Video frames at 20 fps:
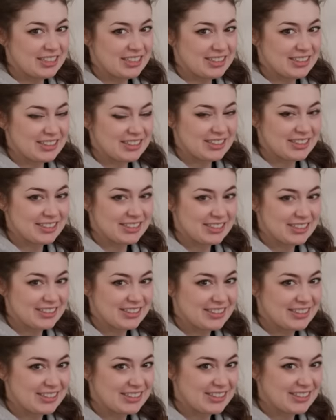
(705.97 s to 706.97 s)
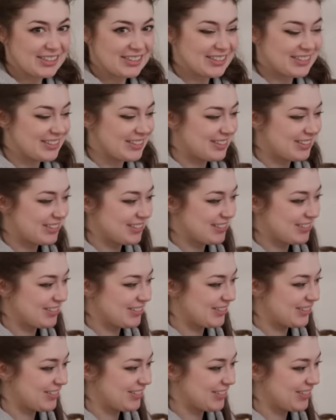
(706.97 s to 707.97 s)

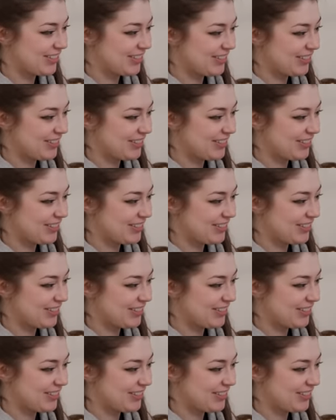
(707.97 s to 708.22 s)
(not speaking)